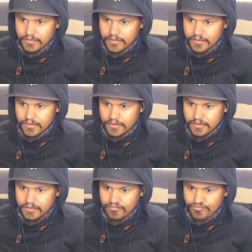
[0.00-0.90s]

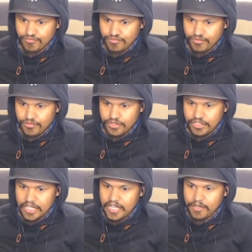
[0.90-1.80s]
Oddworld Stranger's
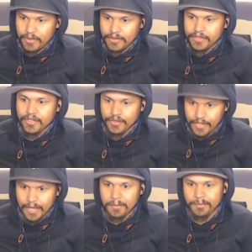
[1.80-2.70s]
Wrath January. launches on
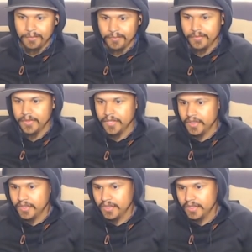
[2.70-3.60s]
Nintendo okay. Switch
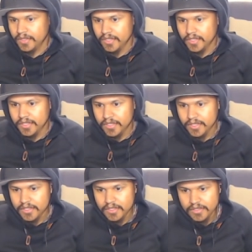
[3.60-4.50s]
in January
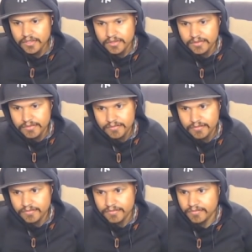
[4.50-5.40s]
2020. You
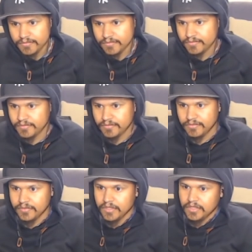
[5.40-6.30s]
can pre-purchase it later